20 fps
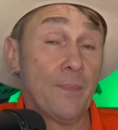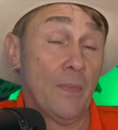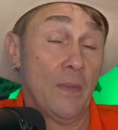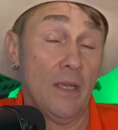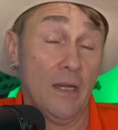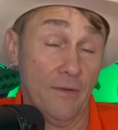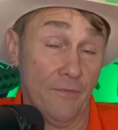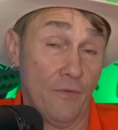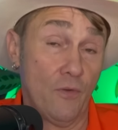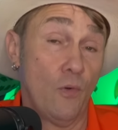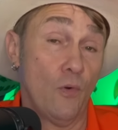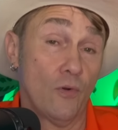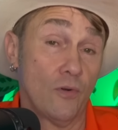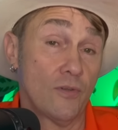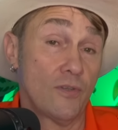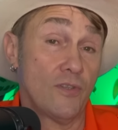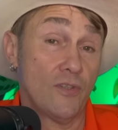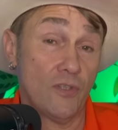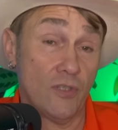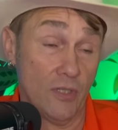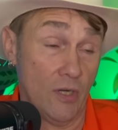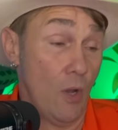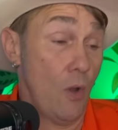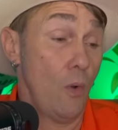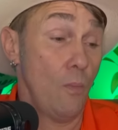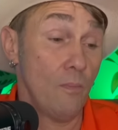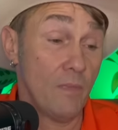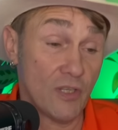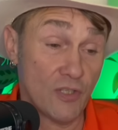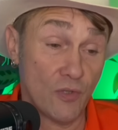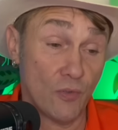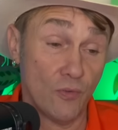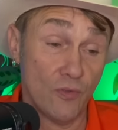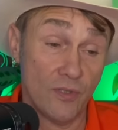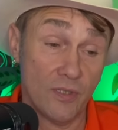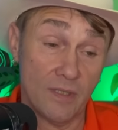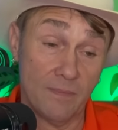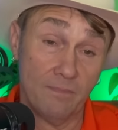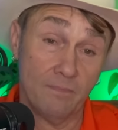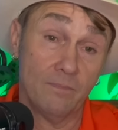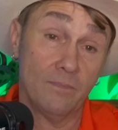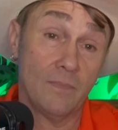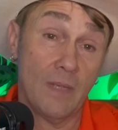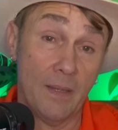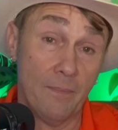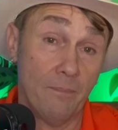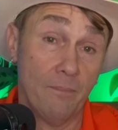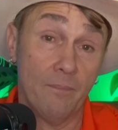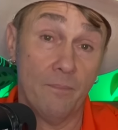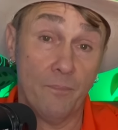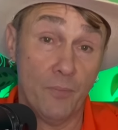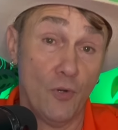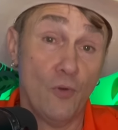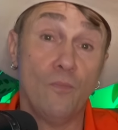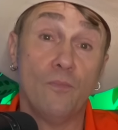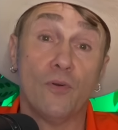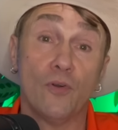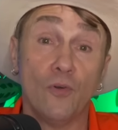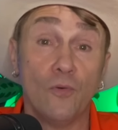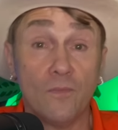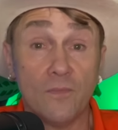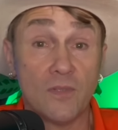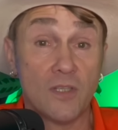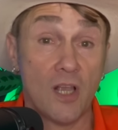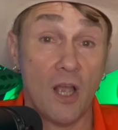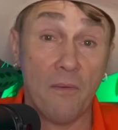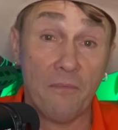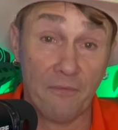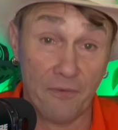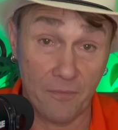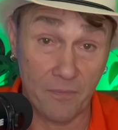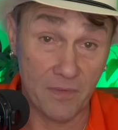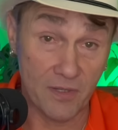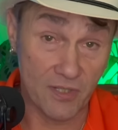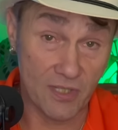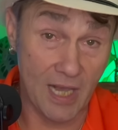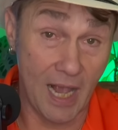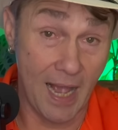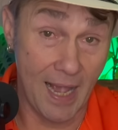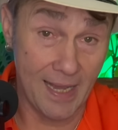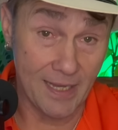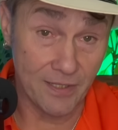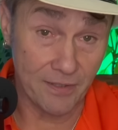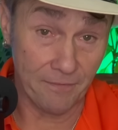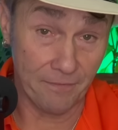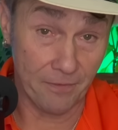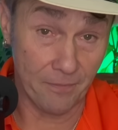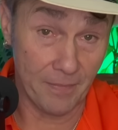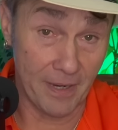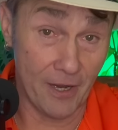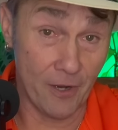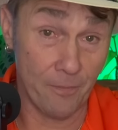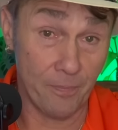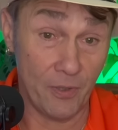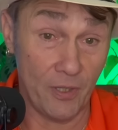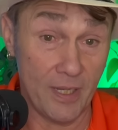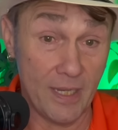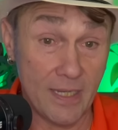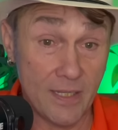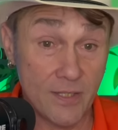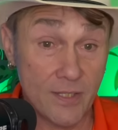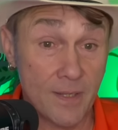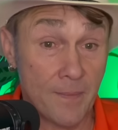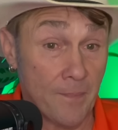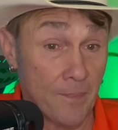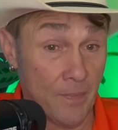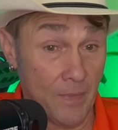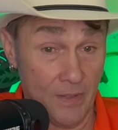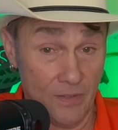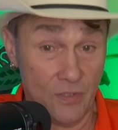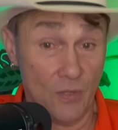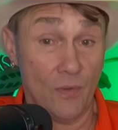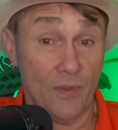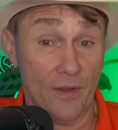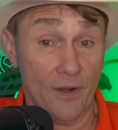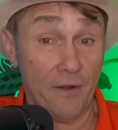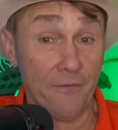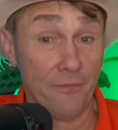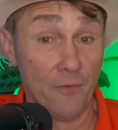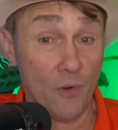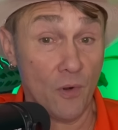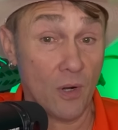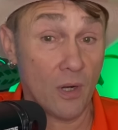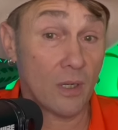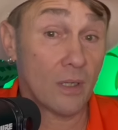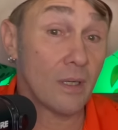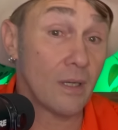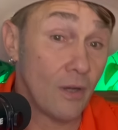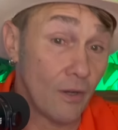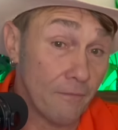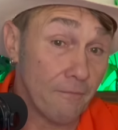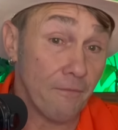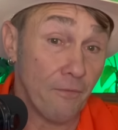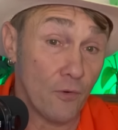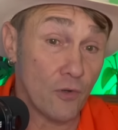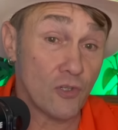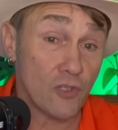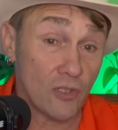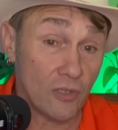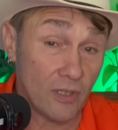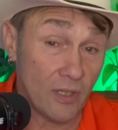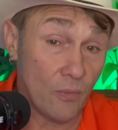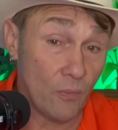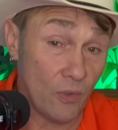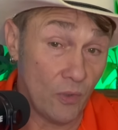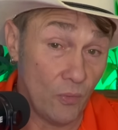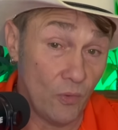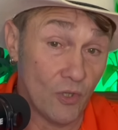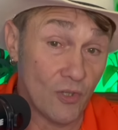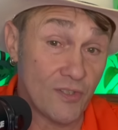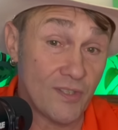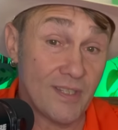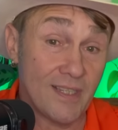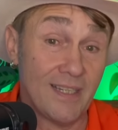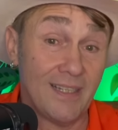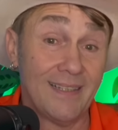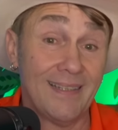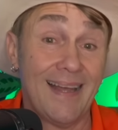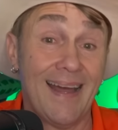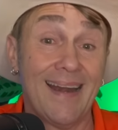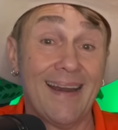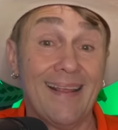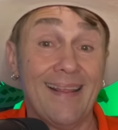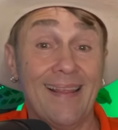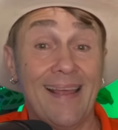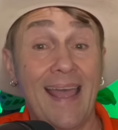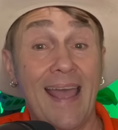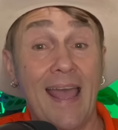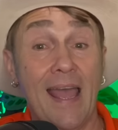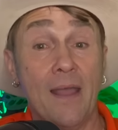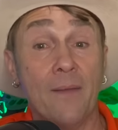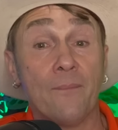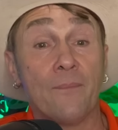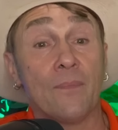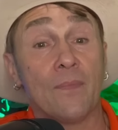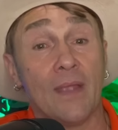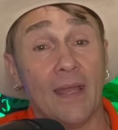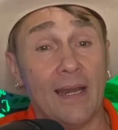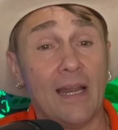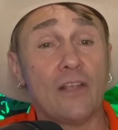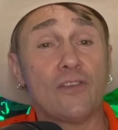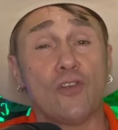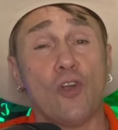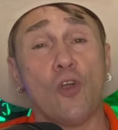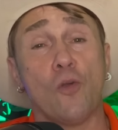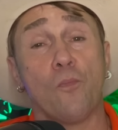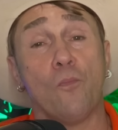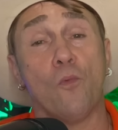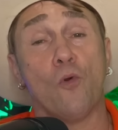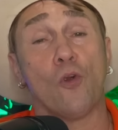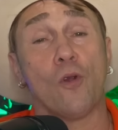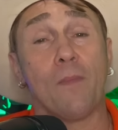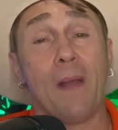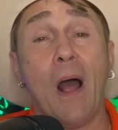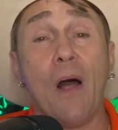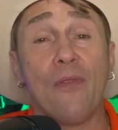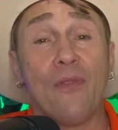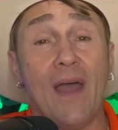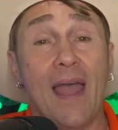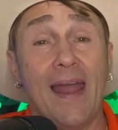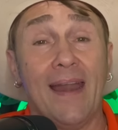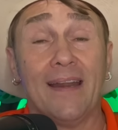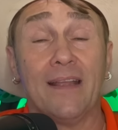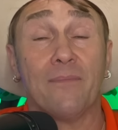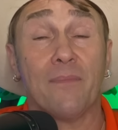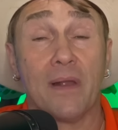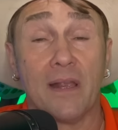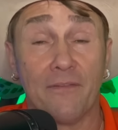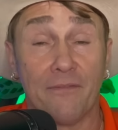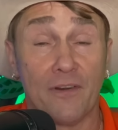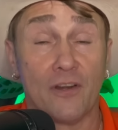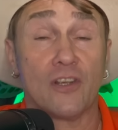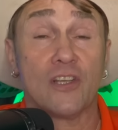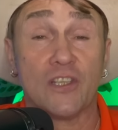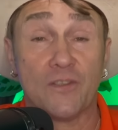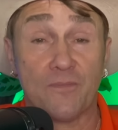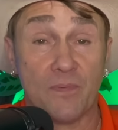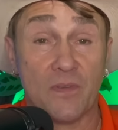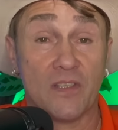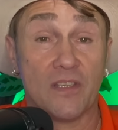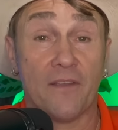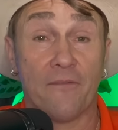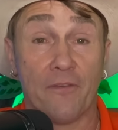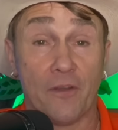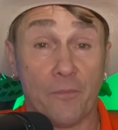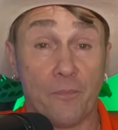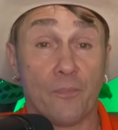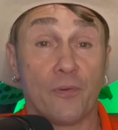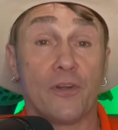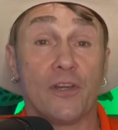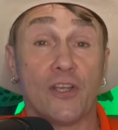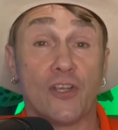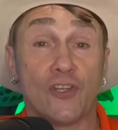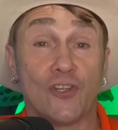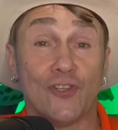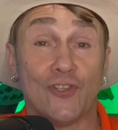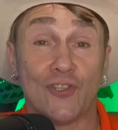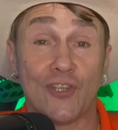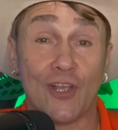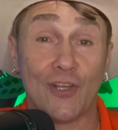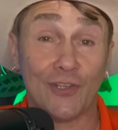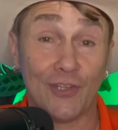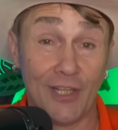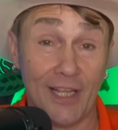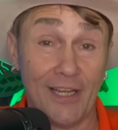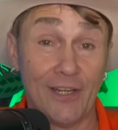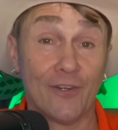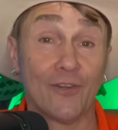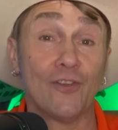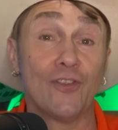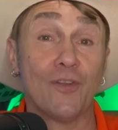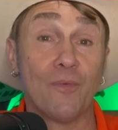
And of course, missiles and boom booms come from the skies and from airplanes. So therefore, unfortunately, we will see a lot of that. And I'll talk more about that in my very specific predictions later in the